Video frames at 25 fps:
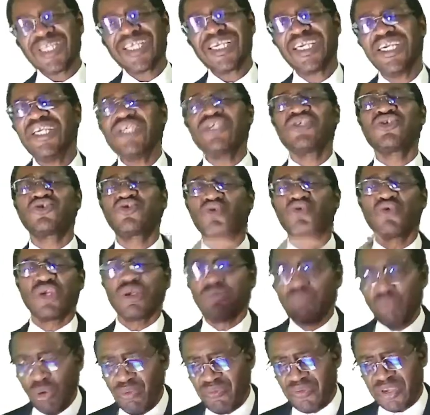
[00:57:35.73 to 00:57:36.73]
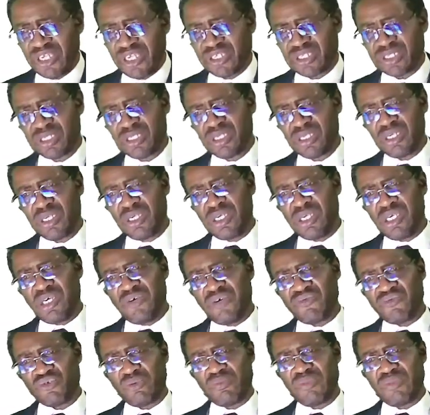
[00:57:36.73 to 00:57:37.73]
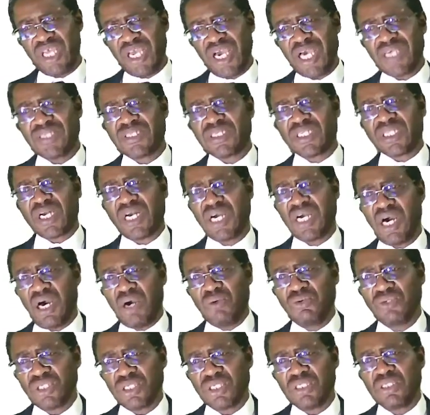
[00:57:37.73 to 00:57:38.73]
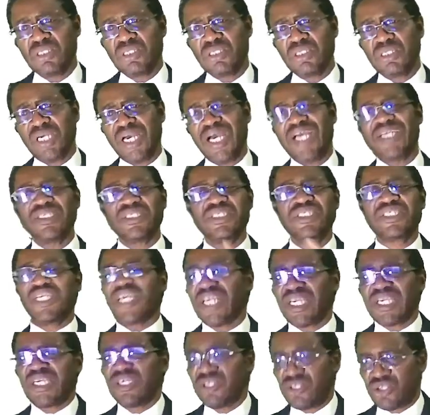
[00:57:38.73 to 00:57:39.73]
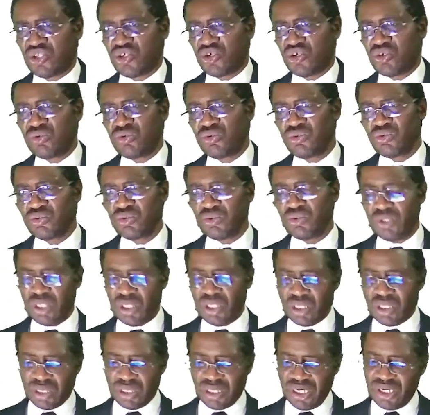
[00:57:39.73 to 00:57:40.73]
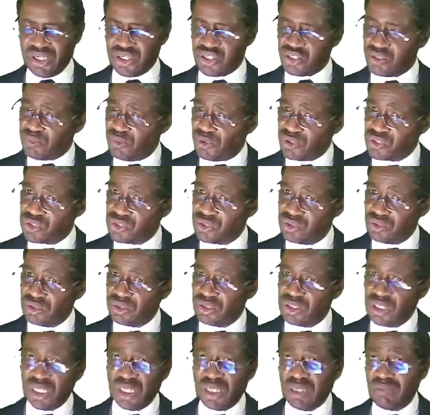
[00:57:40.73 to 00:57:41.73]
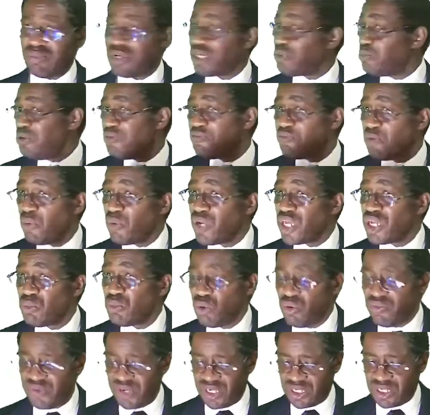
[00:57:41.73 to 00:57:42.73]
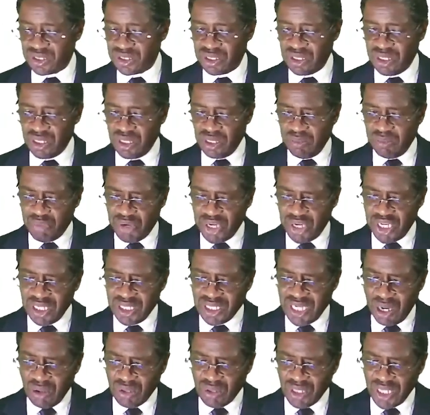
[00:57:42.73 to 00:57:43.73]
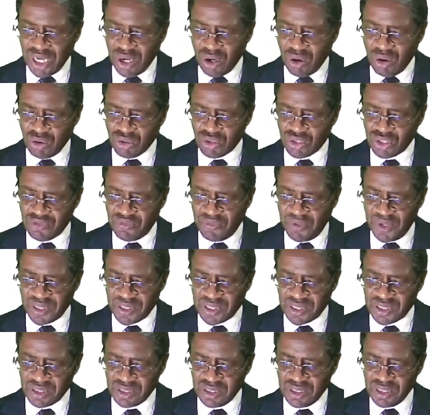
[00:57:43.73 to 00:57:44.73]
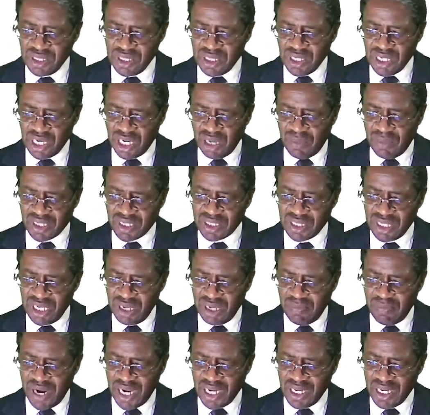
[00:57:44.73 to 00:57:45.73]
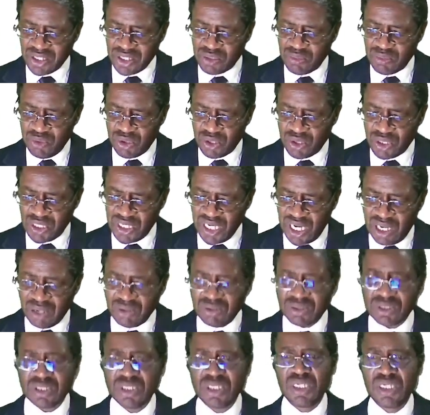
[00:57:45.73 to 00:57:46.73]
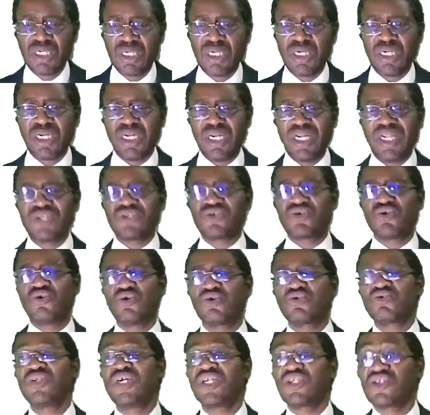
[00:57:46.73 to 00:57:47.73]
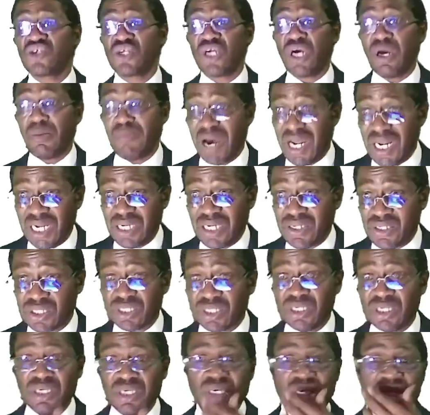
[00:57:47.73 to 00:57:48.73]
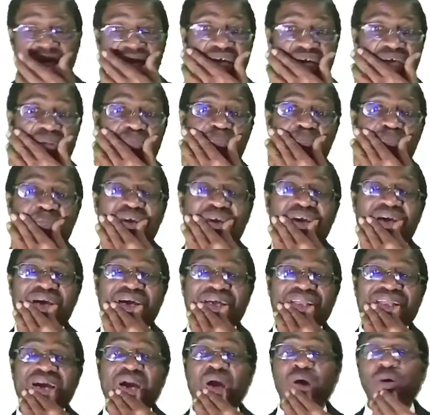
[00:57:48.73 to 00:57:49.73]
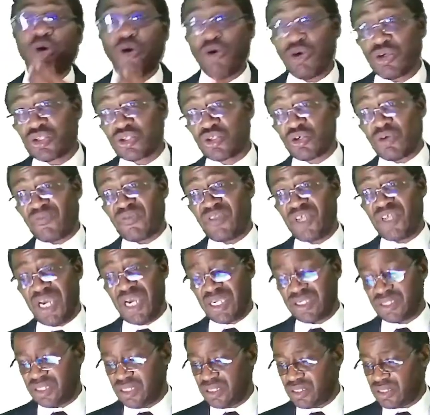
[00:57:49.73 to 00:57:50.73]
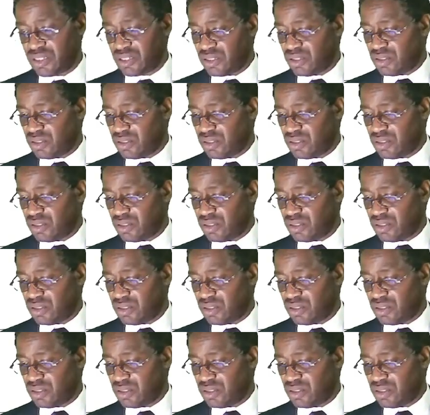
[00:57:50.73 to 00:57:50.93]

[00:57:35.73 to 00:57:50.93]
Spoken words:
is to remove it from the asset account and take it to the disposal. But before we remove it, bring down the cost first. Come and see your balance brought down. Let's go to the trial balance and pick the cost of the asset.